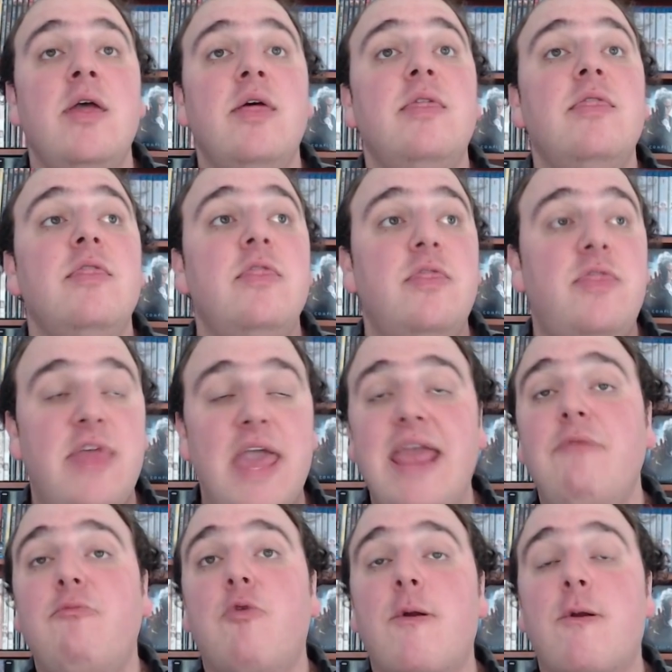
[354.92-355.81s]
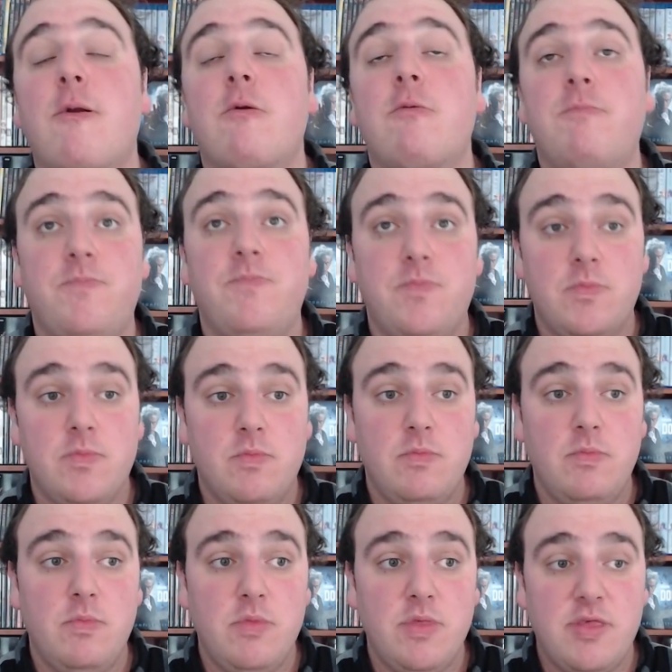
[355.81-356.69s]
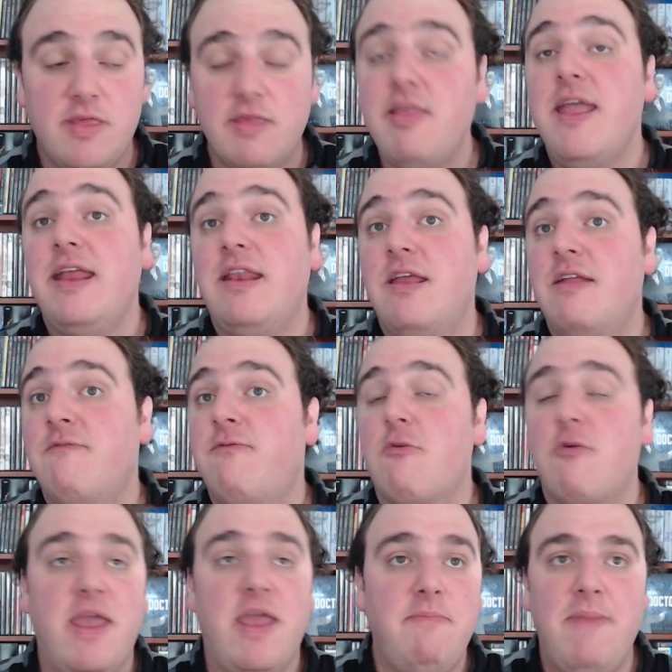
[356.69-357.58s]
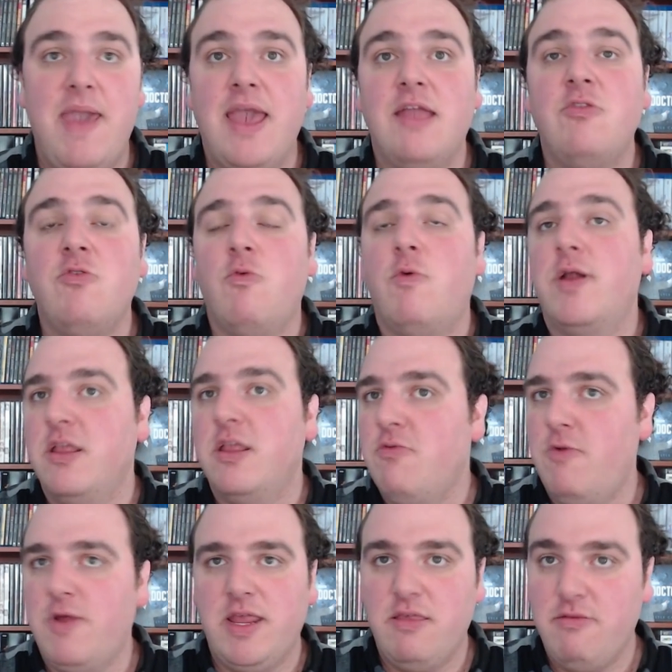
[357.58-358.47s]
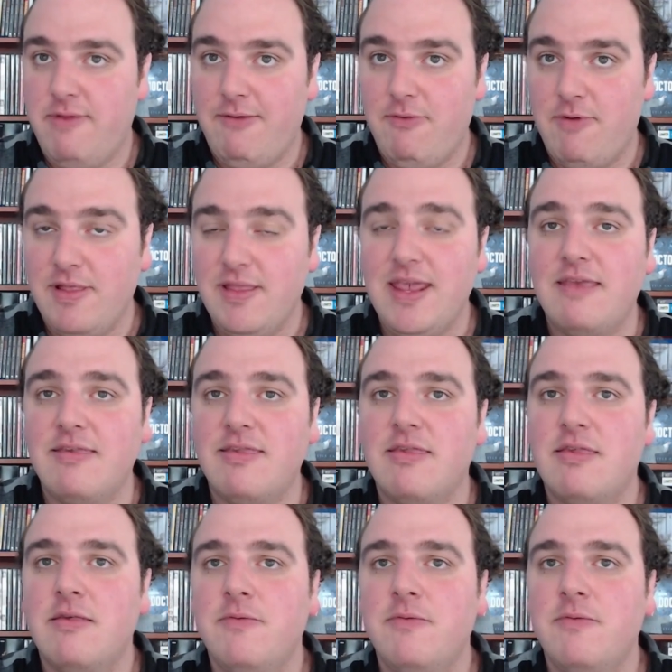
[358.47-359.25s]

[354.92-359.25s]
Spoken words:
They were slated for a May 2023 release.